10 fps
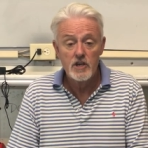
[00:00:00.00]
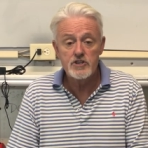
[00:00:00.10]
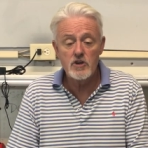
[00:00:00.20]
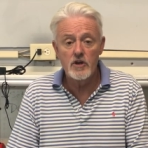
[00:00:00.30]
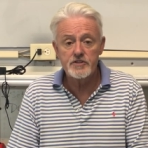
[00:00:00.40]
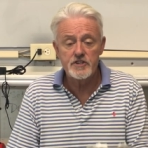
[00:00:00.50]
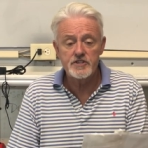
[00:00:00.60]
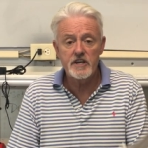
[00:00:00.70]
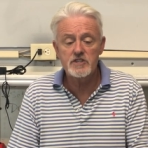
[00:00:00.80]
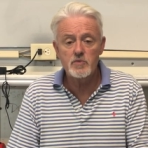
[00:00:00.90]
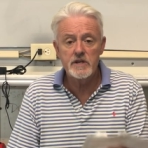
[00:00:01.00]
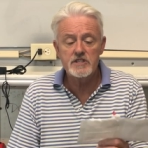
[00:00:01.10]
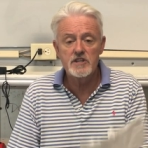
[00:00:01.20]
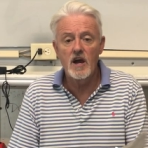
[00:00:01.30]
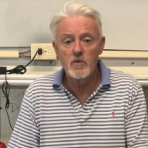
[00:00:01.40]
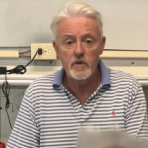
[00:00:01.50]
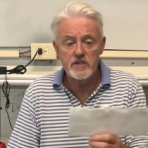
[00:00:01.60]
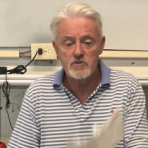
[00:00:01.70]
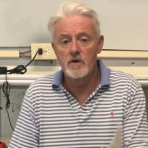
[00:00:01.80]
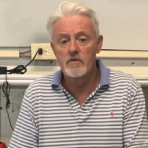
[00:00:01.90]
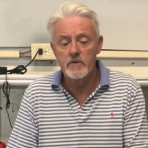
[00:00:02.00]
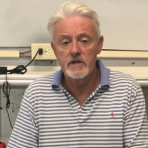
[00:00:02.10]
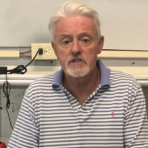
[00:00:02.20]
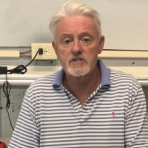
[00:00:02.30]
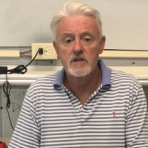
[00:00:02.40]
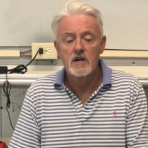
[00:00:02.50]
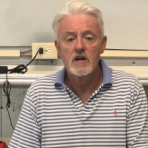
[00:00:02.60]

Shots at six weeks, nine weeks, twelve weeks.